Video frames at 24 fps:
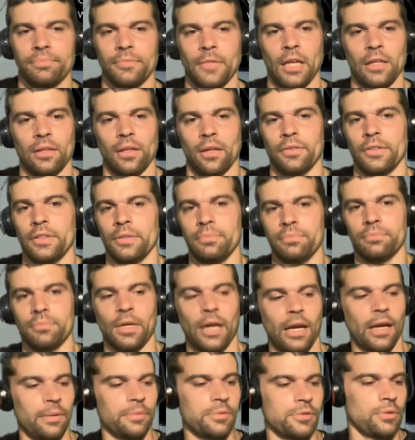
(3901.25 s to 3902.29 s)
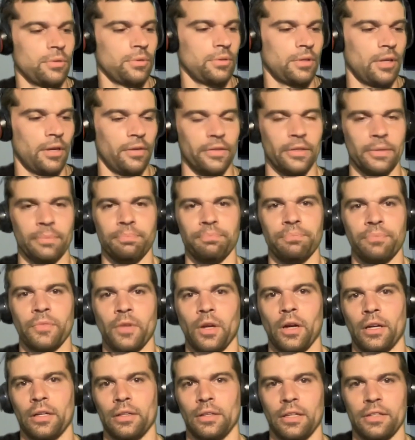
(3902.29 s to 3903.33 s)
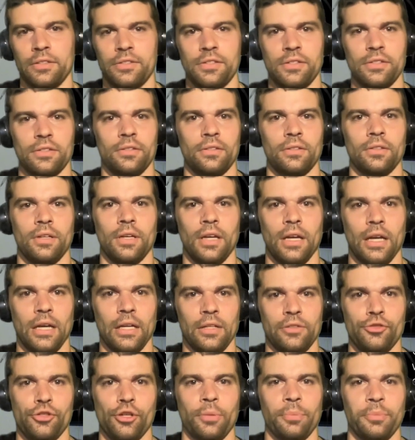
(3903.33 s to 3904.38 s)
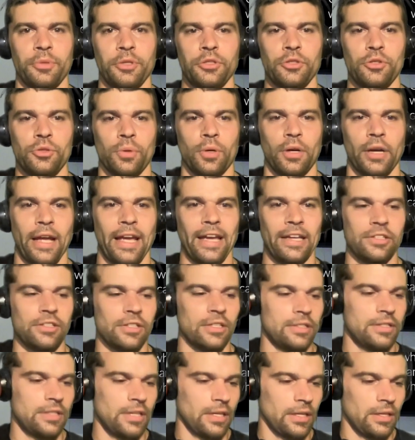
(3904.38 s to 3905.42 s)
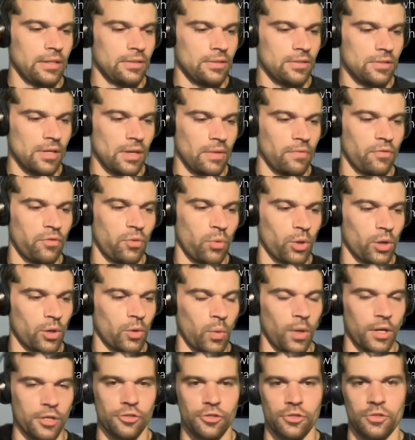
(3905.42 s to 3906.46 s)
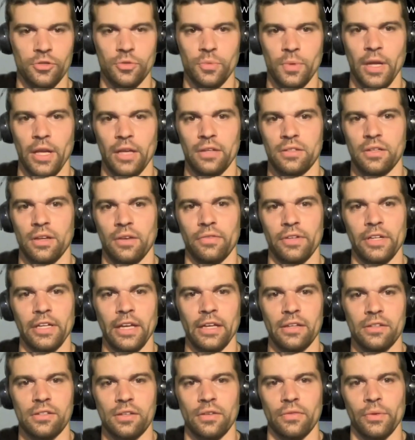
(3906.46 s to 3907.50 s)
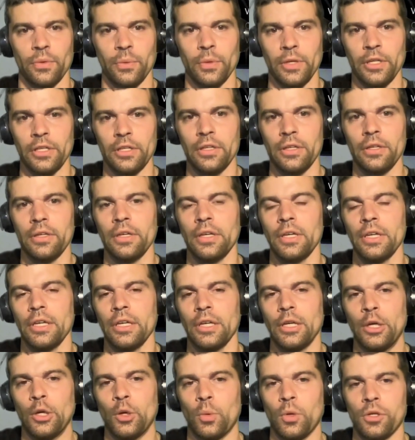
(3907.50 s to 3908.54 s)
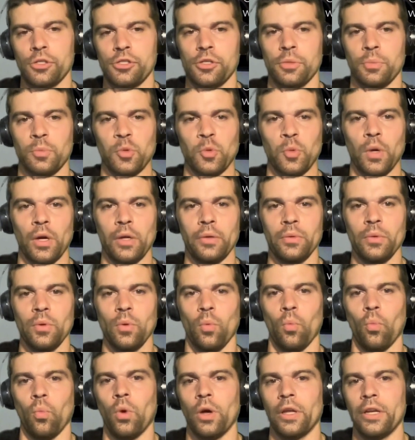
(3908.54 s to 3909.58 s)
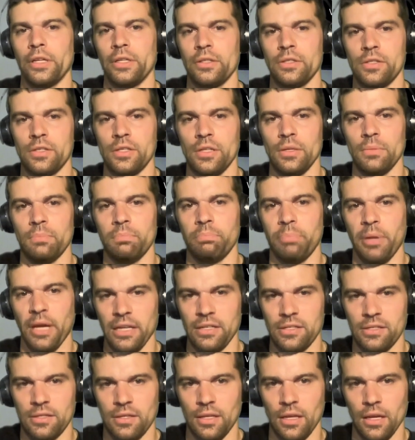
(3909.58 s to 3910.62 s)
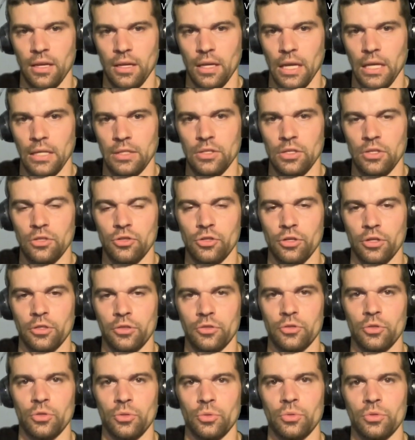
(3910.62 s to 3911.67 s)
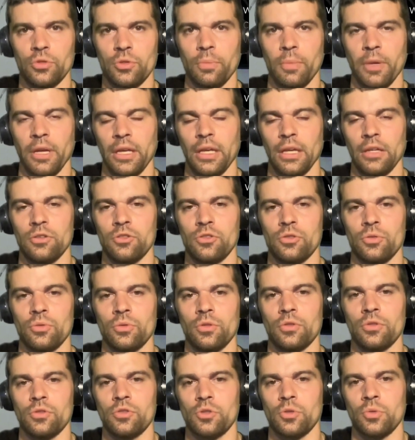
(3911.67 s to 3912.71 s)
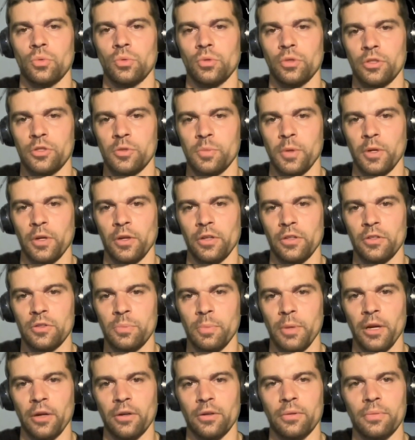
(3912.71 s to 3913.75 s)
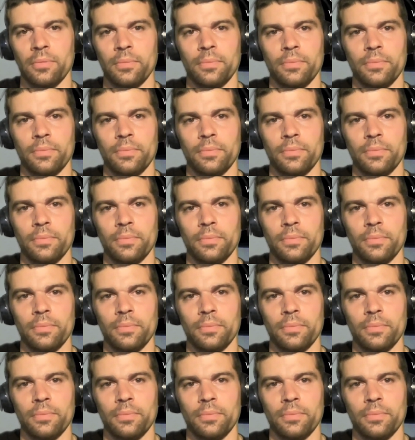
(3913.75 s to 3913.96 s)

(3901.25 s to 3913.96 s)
I love it. I absolutely love it. All right, let's uh, jump into our exit ticket. Same four questions we ask every guest every week. Question number one What is the best thing a teacher can do to make a student's school experience better?